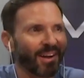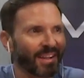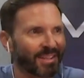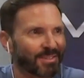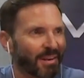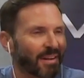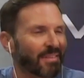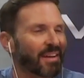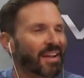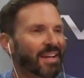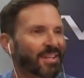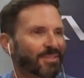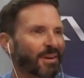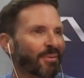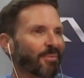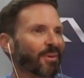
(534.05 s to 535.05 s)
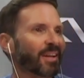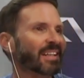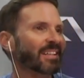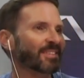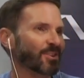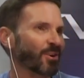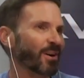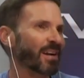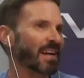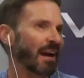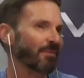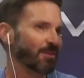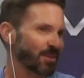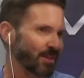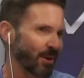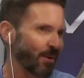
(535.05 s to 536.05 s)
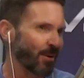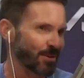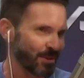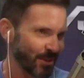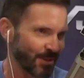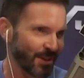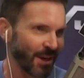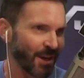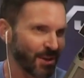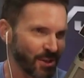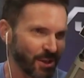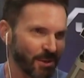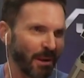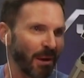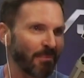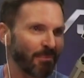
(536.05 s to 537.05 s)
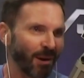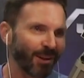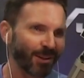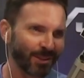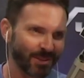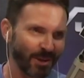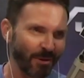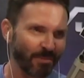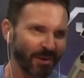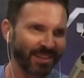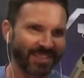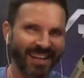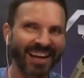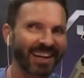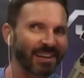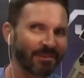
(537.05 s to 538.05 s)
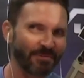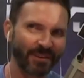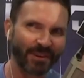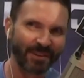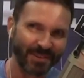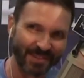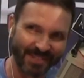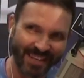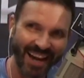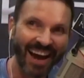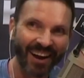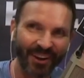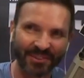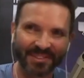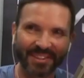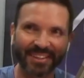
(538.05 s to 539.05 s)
That's why I'm really trying to have a serious discussion about mullets here, because I got to figure this out.